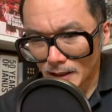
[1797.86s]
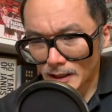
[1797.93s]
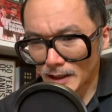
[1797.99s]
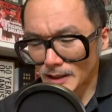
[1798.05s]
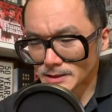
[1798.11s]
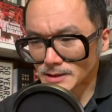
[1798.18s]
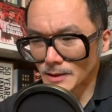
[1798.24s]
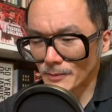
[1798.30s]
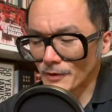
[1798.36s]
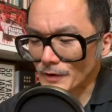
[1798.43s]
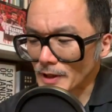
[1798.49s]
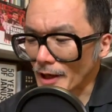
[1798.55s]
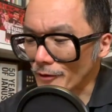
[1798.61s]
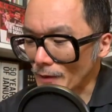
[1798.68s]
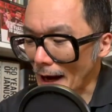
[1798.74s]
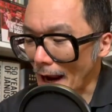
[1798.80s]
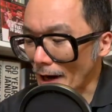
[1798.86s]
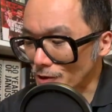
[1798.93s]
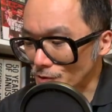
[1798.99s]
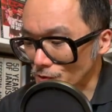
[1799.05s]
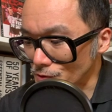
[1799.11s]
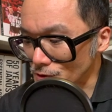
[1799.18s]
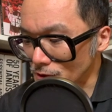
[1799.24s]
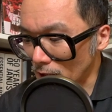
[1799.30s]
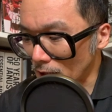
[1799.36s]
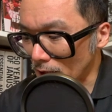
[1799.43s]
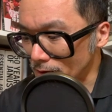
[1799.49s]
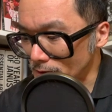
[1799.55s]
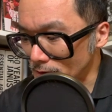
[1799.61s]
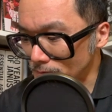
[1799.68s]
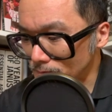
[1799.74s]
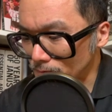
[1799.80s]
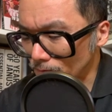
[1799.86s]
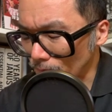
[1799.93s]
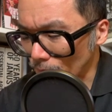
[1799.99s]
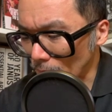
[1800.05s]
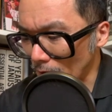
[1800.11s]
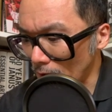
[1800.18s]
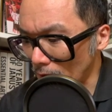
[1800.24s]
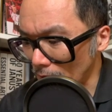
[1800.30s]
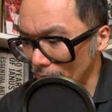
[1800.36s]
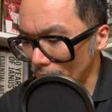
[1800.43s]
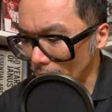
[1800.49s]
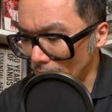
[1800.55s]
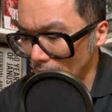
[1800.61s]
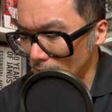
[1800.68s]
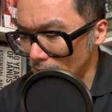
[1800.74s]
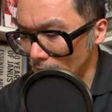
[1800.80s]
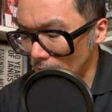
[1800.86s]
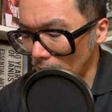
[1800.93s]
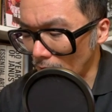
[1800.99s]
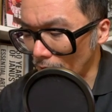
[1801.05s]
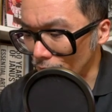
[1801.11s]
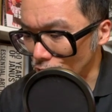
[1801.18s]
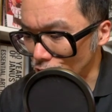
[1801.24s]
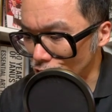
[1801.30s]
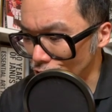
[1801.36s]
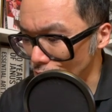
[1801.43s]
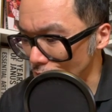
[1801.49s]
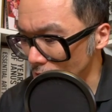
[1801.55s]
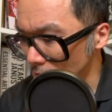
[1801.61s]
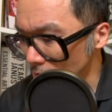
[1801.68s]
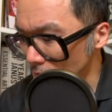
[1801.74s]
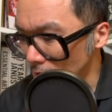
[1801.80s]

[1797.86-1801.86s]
some of the other actors on the shoot,